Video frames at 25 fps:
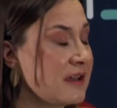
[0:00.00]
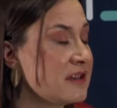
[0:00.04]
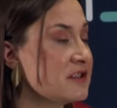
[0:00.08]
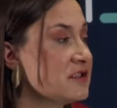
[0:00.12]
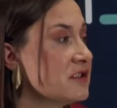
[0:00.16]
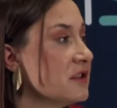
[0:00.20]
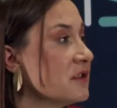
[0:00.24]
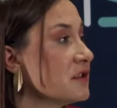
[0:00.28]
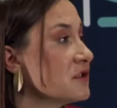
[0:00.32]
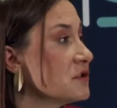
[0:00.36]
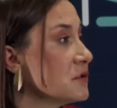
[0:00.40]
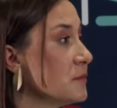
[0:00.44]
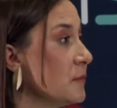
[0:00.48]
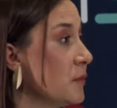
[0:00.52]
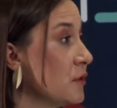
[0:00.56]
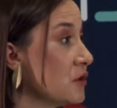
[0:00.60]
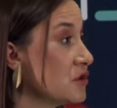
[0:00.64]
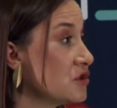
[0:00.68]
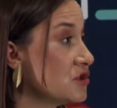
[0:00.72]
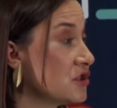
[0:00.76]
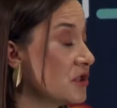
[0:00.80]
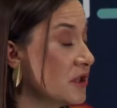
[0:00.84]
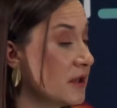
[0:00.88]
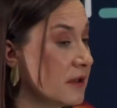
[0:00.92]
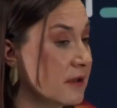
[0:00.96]
we were
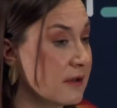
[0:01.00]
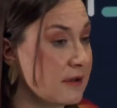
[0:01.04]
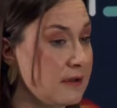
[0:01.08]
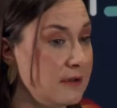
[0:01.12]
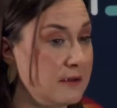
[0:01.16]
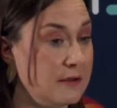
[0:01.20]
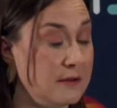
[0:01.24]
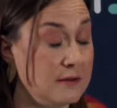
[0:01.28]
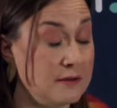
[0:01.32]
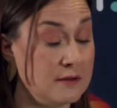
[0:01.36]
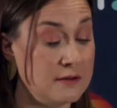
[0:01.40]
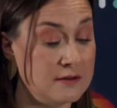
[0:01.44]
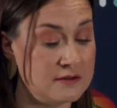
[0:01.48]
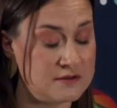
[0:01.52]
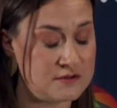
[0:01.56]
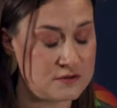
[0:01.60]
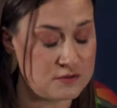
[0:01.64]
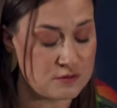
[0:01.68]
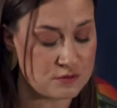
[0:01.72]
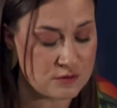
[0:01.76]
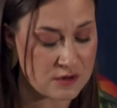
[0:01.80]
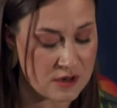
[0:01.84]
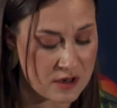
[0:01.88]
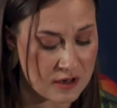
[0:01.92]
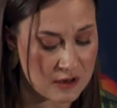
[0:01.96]
able to create
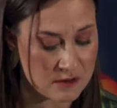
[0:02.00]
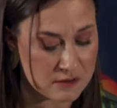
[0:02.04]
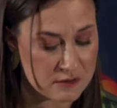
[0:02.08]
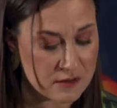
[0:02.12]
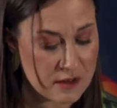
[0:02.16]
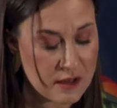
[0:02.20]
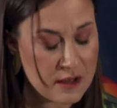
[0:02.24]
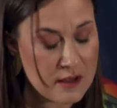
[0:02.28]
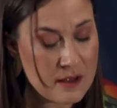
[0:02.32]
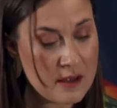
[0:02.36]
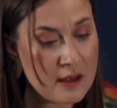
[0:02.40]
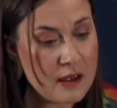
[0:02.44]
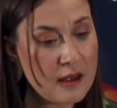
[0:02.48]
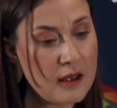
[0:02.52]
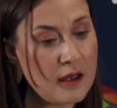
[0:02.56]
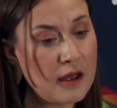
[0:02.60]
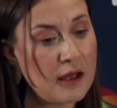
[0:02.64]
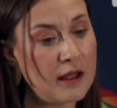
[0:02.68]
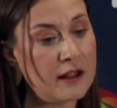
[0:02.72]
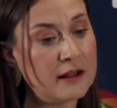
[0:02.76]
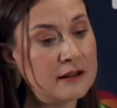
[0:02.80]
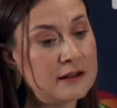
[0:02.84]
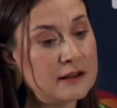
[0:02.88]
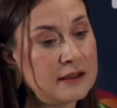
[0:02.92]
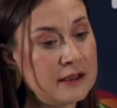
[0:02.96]
and implement
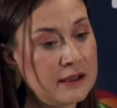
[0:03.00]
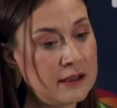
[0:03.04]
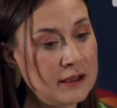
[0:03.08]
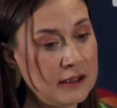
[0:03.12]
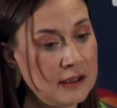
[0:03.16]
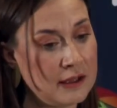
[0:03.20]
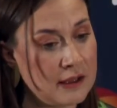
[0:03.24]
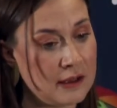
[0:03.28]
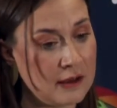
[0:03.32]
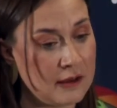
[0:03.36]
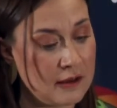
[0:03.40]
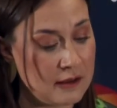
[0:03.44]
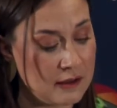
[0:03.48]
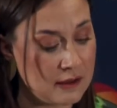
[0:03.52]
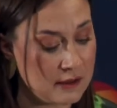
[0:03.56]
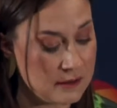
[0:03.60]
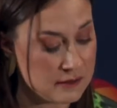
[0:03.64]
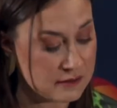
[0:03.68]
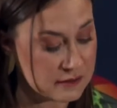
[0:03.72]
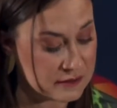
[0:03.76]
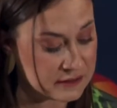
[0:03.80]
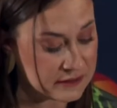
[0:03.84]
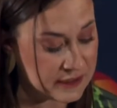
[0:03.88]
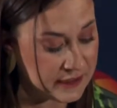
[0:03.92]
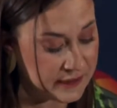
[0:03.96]
this national
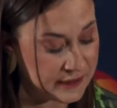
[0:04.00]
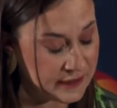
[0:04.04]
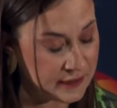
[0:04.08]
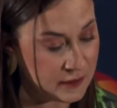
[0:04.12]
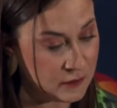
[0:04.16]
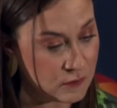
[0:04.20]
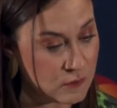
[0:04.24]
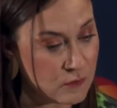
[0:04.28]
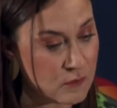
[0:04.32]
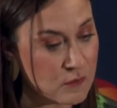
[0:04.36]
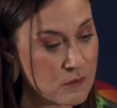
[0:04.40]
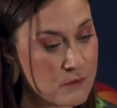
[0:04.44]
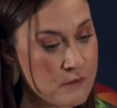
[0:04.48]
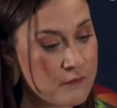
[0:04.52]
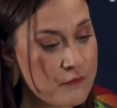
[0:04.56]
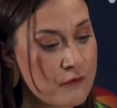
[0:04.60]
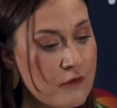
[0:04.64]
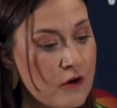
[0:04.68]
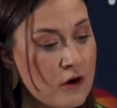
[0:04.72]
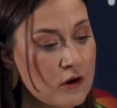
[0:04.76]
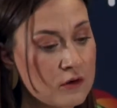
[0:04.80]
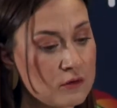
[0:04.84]
response service.